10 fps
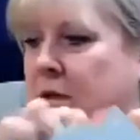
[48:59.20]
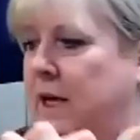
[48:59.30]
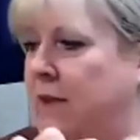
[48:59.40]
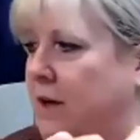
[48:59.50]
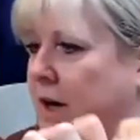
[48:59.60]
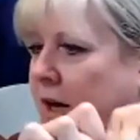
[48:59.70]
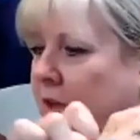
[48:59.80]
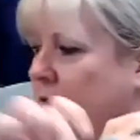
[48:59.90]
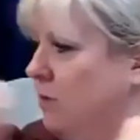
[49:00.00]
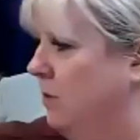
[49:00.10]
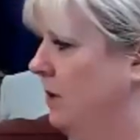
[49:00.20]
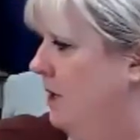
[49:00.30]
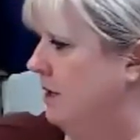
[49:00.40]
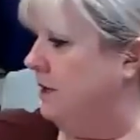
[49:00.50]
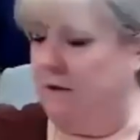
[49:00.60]
And the other
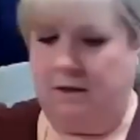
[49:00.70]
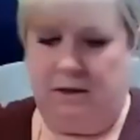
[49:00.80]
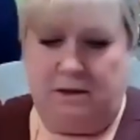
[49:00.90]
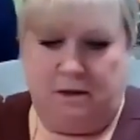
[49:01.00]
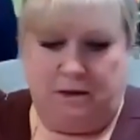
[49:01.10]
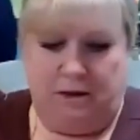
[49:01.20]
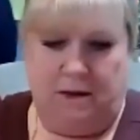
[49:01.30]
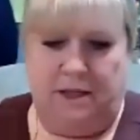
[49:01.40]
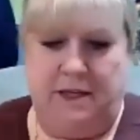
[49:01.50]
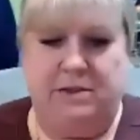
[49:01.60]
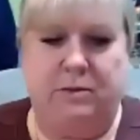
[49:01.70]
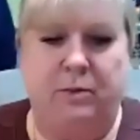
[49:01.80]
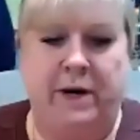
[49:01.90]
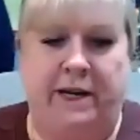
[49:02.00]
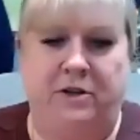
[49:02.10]
one is a
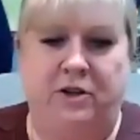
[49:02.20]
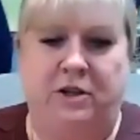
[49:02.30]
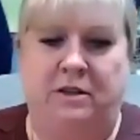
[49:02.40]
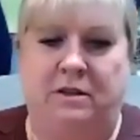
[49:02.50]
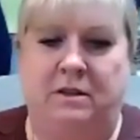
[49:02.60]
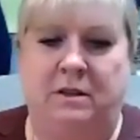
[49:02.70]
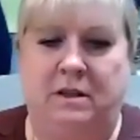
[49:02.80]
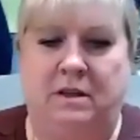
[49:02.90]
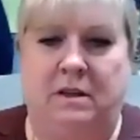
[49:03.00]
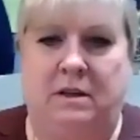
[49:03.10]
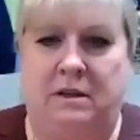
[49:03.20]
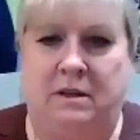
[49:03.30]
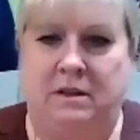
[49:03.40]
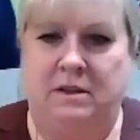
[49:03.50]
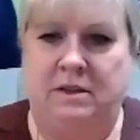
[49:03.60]
wrench.
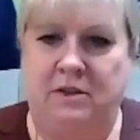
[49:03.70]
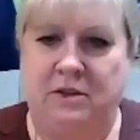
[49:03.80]
So